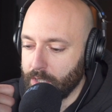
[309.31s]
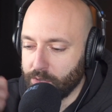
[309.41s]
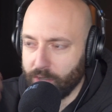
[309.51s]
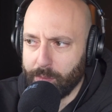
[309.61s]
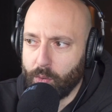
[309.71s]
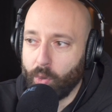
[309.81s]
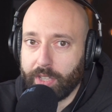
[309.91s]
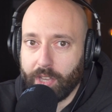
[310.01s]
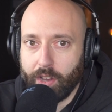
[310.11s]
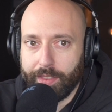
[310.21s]
So I've been
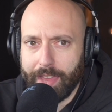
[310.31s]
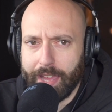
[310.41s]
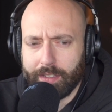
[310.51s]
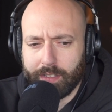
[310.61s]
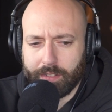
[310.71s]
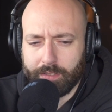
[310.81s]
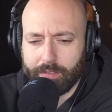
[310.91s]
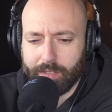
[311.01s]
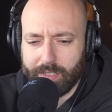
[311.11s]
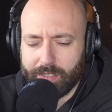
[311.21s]
working on that, and
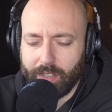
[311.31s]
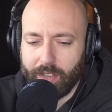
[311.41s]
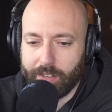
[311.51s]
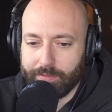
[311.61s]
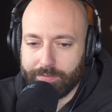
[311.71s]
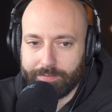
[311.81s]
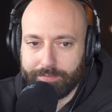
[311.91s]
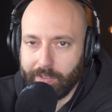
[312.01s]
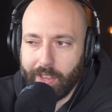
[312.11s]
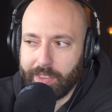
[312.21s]
it's a lot of
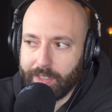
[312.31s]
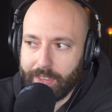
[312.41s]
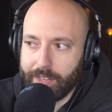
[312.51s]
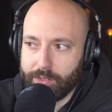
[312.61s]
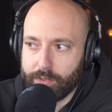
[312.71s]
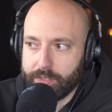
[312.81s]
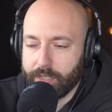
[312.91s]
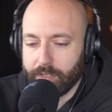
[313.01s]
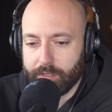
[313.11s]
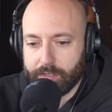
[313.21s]
nothing that
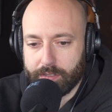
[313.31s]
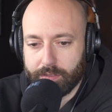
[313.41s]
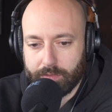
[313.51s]
interesting. Just